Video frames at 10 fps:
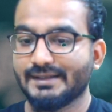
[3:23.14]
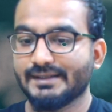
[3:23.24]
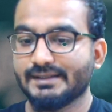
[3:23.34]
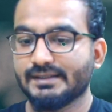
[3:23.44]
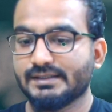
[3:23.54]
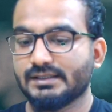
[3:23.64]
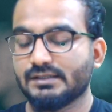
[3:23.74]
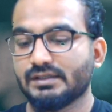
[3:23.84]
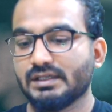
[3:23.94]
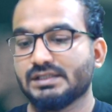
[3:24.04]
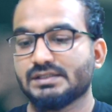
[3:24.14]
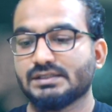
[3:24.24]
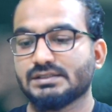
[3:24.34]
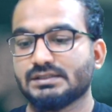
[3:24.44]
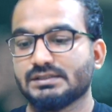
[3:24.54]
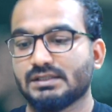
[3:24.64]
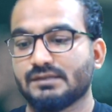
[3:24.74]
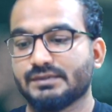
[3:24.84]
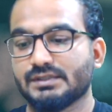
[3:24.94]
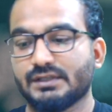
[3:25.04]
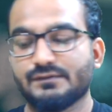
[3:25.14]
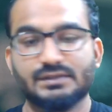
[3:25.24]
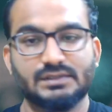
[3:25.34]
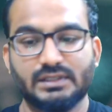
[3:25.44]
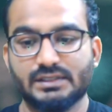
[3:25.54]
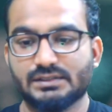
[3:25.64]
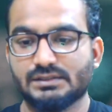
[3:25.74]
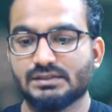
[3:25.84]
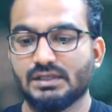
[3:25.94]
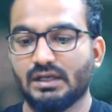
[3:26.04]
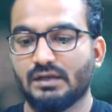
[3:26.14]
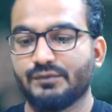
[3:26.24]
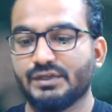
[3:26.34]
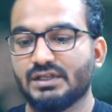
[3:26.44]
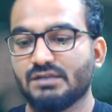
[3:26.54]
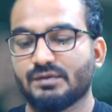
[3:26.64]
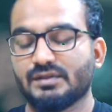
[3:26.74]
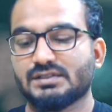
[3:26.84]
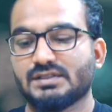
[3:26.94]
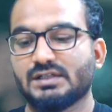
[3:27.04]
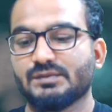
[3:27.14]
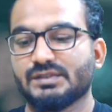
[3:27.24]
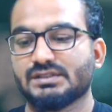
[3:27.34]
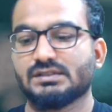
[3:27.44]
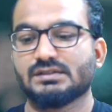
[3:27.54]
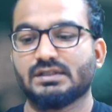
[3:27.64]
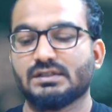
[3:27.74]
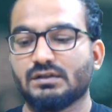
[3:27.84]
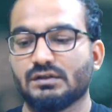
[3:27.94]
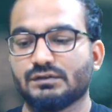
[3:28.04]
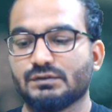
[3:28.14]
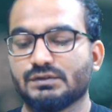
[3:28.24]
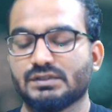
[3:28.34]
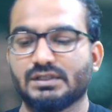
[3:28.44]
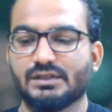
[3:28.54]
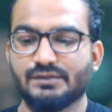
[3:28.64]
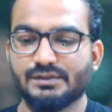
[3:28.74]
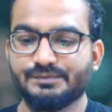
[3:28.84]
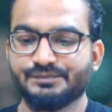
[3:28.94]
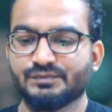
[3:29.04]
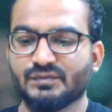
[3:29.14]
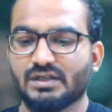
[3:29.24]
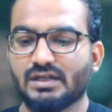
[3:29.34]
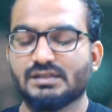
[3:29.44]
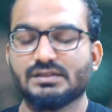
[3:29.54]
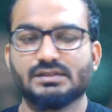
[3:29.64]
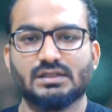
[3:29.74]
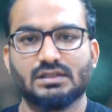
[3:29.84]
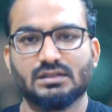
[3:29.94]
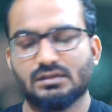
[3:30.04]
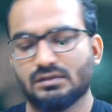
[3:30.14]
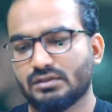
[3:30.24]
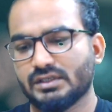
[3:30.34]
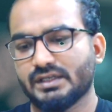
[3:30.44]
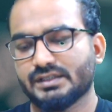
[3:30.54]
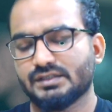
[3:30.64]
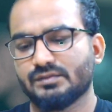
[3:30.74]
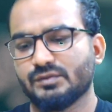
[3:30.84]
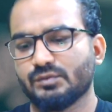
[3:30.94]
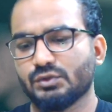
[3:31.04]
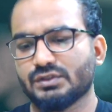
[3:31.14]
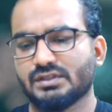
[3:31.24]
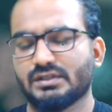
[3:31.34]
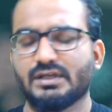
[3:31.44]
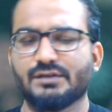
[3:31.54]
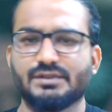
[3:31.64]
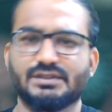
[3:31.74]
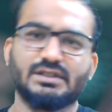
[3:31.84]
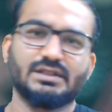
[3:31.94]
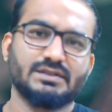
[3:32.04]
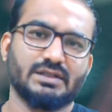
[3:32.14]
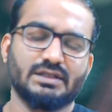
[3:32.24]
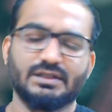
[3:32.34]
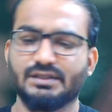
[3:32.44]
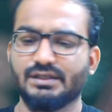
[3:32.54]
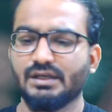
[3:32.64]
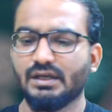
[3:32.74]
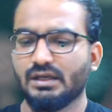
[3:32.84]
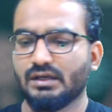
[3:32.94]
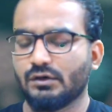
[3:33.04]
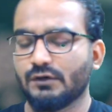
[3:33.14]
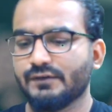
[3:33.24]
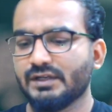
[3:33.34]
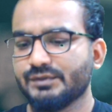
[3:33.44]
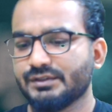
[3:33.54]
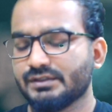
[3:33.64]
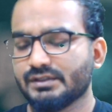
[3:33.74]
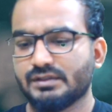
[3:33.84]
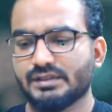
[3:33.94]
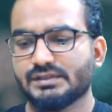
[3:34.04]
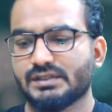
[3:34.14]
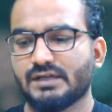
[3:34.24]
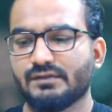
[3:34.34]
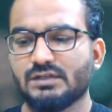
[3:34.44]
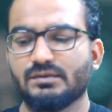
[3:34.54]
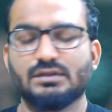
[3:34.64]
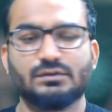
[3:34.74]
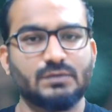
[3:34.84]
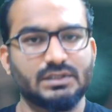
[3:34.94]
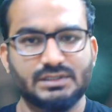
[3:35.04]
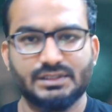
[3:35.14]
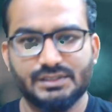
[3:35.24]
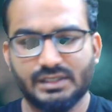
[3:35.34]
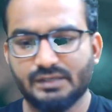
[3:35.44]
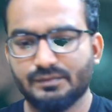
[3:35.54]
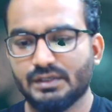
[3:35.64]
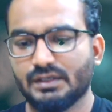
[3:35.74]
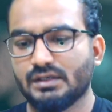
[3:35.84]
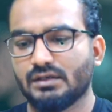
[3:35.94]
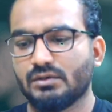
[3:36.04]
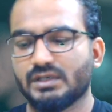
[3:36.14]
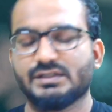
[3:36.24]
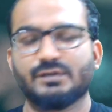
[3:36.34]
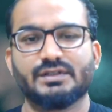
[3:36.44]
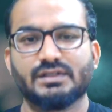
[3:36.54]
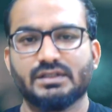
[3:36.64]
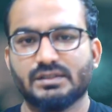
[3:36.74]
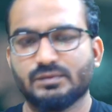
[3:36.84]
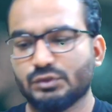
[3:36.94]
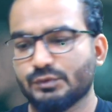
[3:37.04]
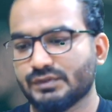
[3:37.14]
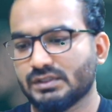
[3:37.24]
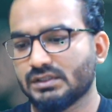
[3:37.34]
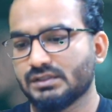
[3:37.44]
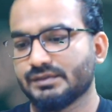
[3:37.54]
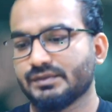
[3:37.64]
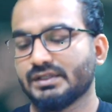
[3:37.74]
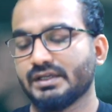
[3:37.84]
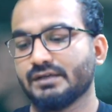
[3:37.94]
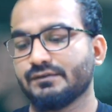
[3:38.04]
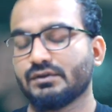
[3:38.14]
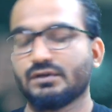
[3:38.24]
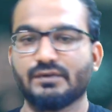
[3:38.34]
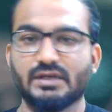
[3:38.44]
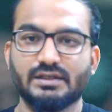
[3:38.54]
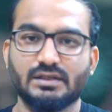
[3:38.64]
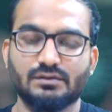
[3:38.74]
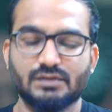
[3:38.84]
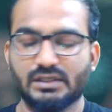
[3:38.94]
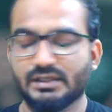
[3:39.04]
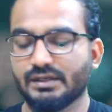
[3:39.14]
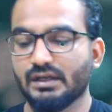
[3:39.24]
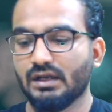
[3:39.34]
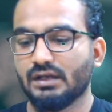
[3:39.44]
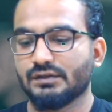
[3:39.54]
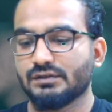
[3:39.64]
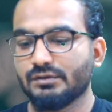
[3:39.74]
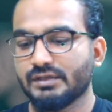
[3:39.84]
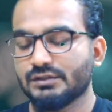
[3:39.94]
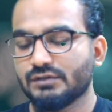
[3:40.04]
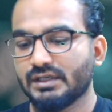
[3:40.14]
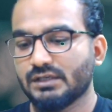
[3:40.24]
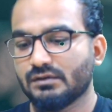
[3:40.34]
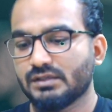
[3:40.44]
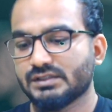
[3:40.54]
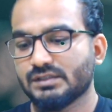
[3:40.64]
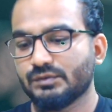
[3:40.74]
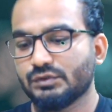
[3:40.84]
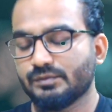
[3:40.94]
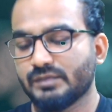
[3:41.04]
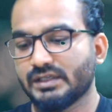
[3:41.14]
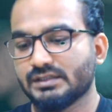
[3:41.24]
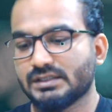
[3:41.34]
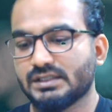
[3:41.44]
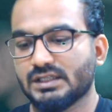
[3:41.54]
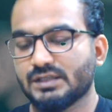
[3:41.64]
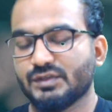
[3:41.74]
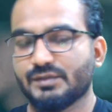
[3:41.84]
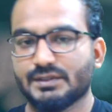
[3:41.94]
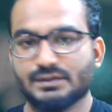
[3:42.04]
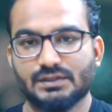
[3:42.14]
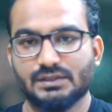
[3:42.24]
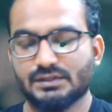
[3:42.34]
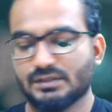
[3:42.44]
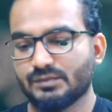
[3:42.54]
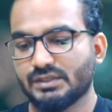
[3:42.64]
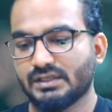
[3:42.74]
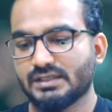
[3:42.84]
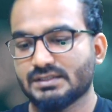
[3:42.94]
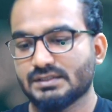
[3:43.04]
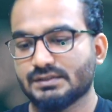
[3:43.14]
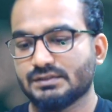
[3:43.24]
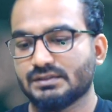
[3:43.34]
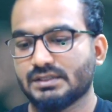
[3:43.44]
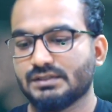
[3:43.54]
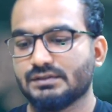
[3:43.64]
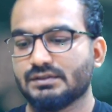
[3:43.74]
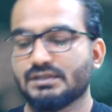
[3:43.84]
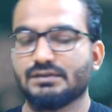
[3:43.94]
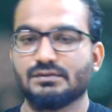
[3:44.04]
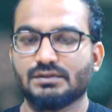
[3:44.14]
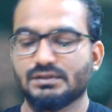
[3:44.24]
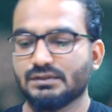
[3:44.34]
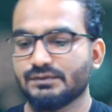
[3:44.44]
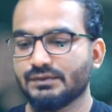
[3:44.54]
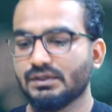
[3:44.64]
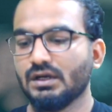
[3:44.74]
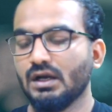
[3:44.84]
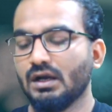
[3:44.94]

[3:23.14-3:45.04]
dedicated doubt clearing sessions after every 3 lectures, PDF of the study materials and class notes are given, classes are conducted in both language, English and Hindi, offline video recordings are available to watch anytime, WhatsApp and Telegram groups are there for offline doubt clearing. So you can join our WhatsApp group by sending me a message on this number 9609090334.